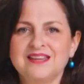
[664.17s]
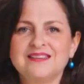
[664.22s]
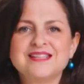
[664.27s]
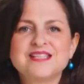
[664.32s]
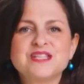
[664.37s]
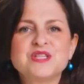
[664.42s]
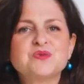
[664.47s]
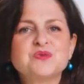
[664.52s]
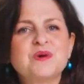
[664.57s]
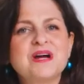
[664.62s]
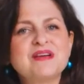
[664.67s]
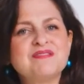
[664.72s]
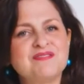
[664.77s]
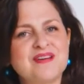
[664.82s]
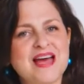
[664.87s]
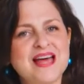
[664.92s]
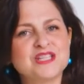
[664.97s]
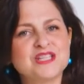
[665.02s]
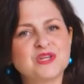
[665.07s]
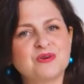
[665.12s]
This is why
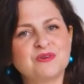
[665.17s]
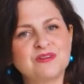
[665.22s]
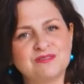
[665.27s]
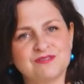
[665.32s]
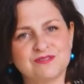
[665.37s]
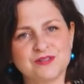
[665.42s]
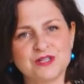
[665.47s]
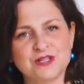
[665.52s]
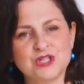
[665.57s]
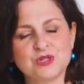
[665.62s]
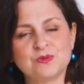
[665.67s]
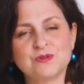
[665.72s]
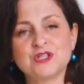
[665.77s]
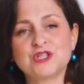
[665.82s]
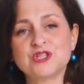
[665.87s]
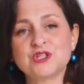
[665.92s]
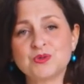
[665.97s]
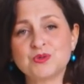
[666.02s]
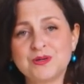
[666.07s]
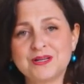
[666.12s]
fats are referred to as
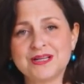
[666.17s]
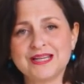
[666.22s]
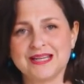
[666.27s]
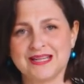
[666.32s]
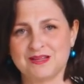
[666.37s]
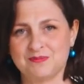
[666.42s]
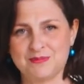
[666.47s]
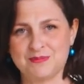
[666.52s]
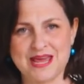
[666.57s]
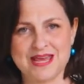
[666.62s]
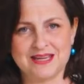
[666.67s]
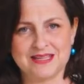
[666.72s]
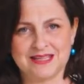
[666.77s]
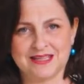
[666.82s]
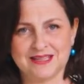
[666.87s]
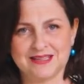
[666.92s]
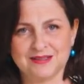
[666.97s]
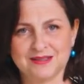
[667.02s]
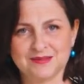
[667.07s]
shortening in baking.